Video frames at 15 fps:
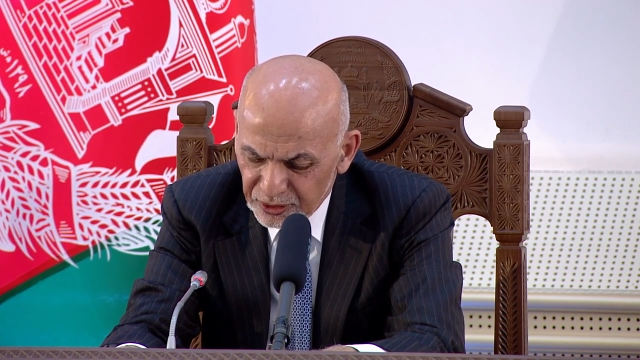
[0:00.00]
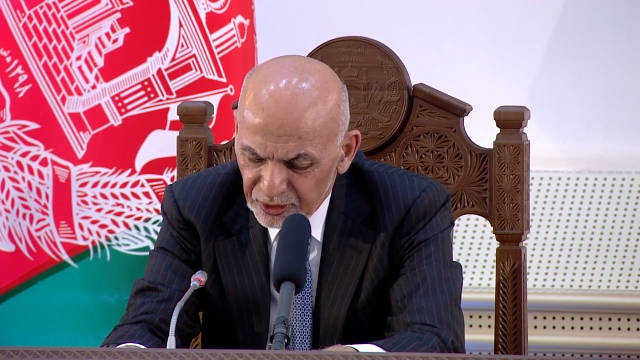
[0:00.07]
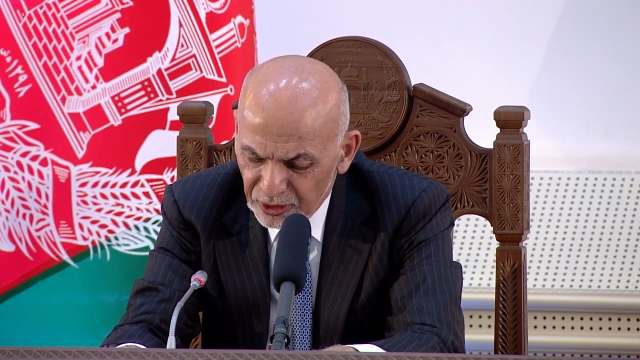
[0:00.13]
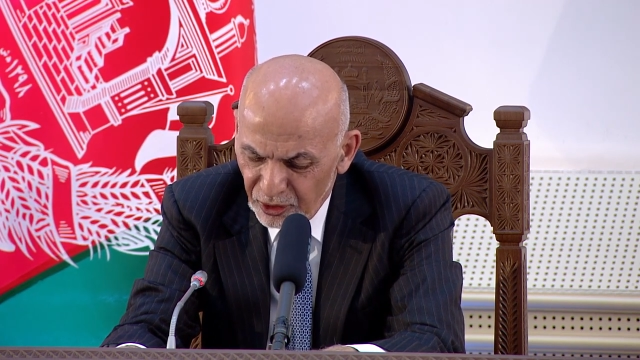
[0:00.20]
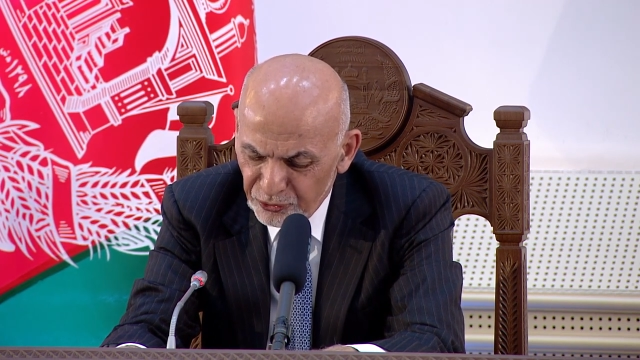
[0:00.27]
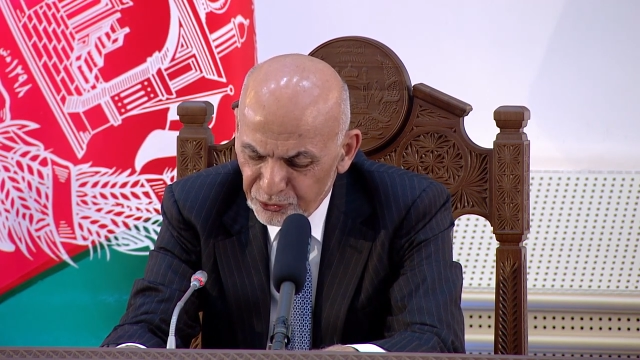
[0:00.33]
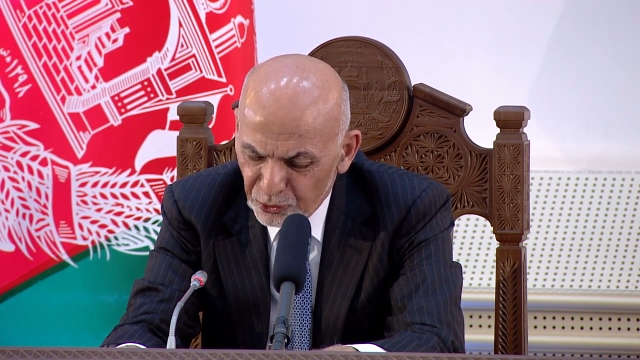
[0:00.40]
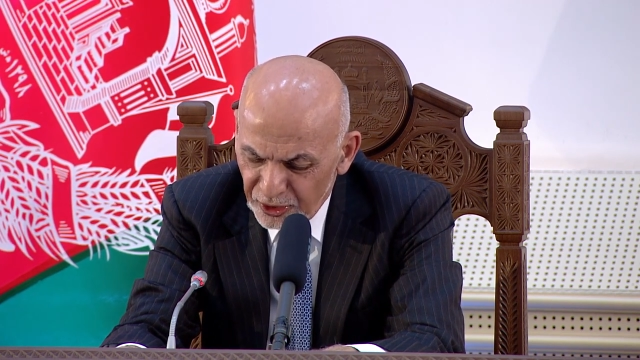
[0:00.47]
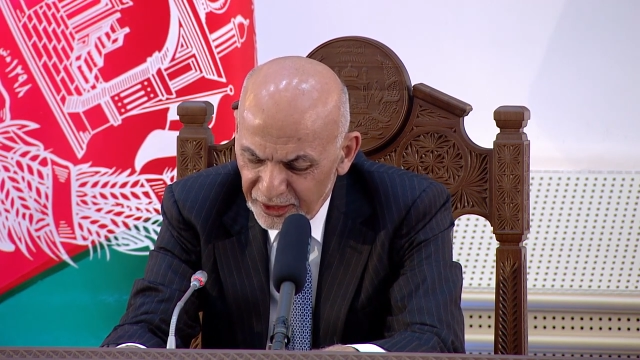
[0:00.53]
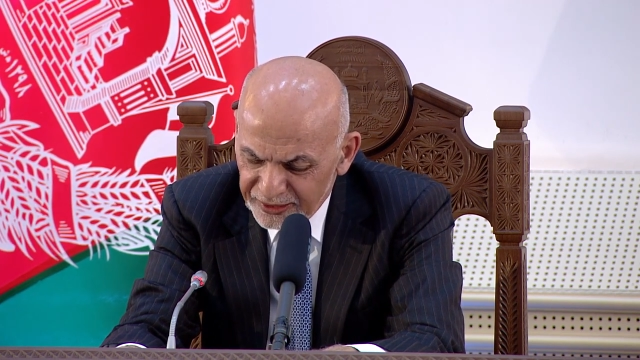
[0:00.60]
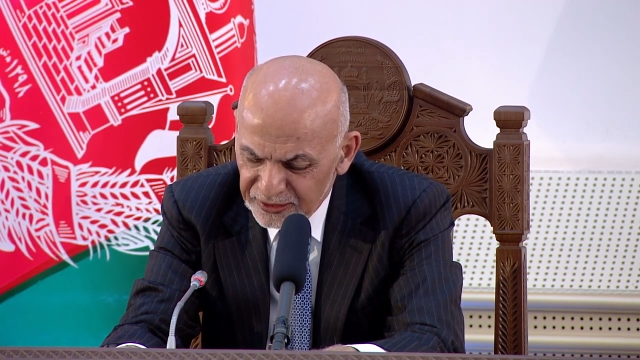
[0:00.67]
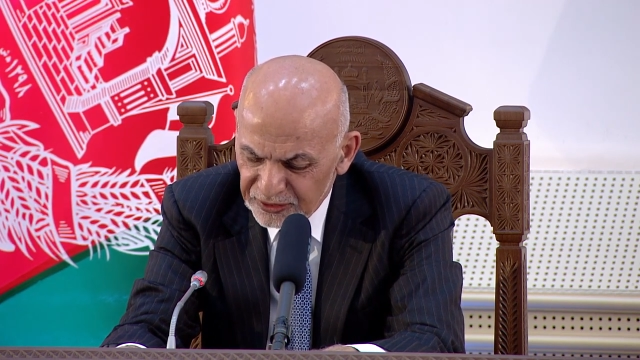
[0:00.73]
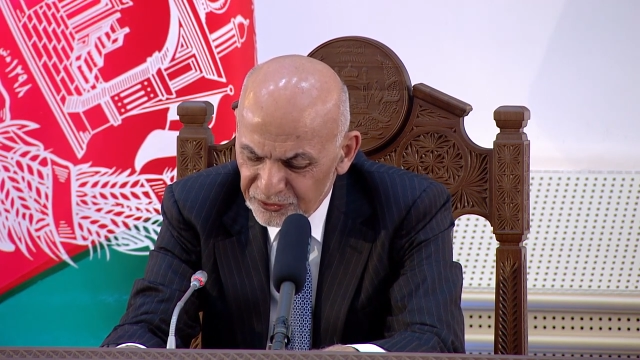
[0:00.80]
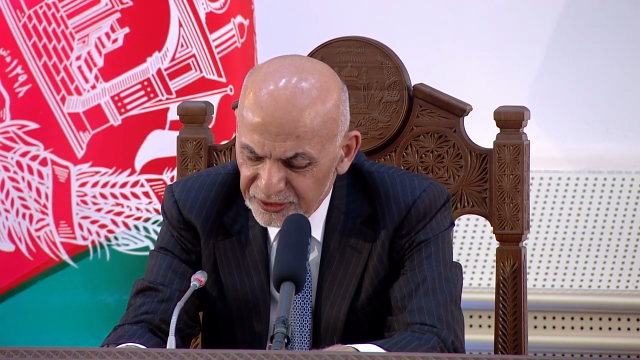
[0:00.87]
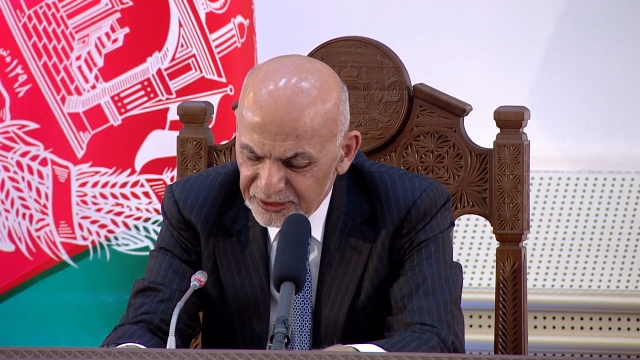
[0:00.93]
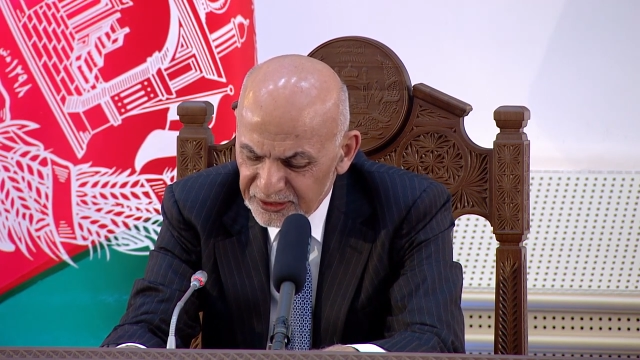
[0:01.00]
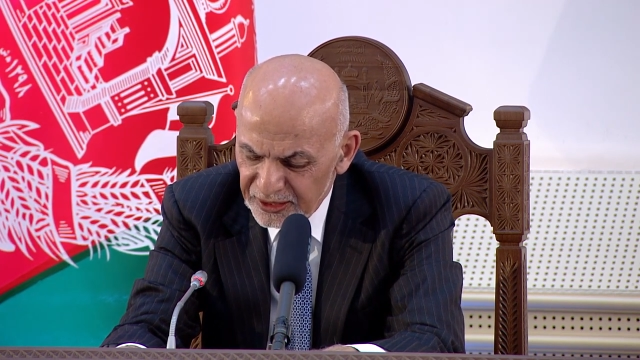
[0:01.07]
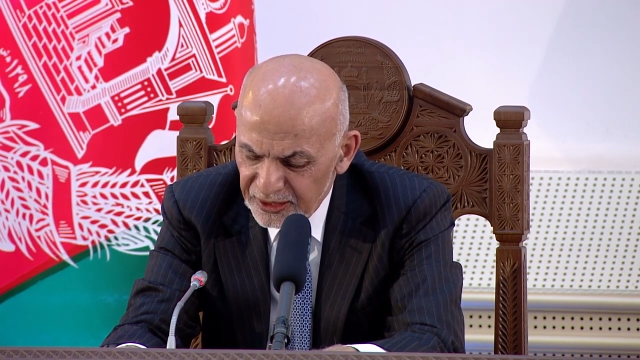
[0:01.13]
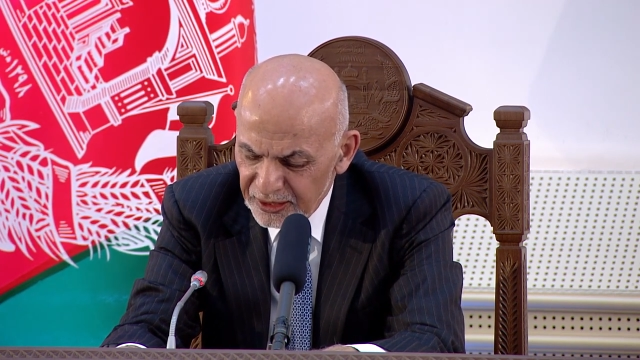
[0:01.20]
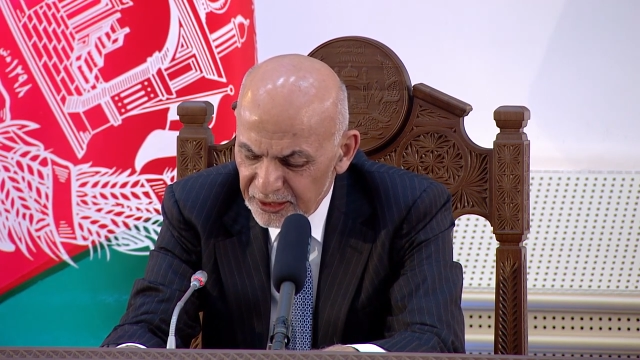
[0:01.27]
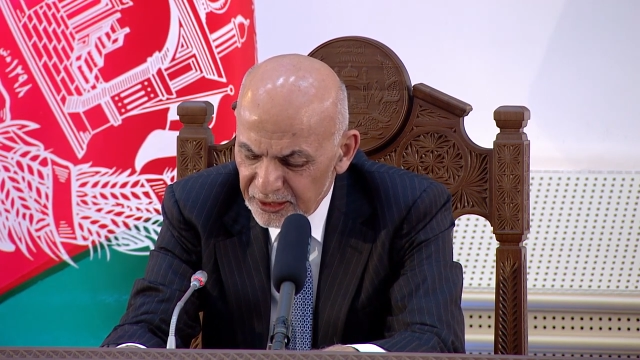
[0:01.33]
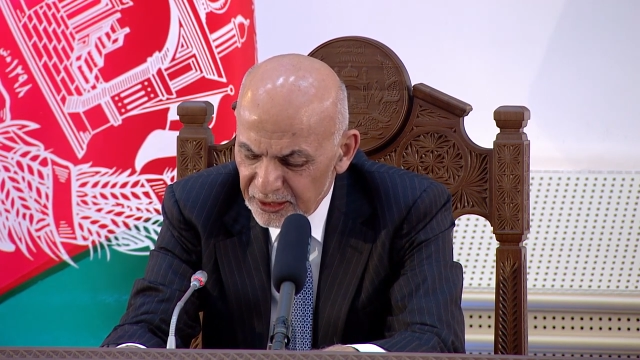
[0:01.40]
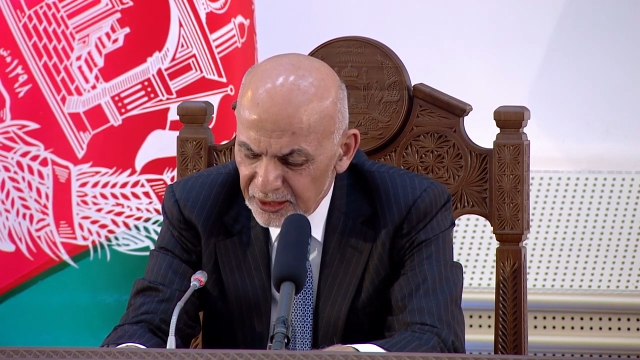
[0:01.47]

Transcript: of connectivity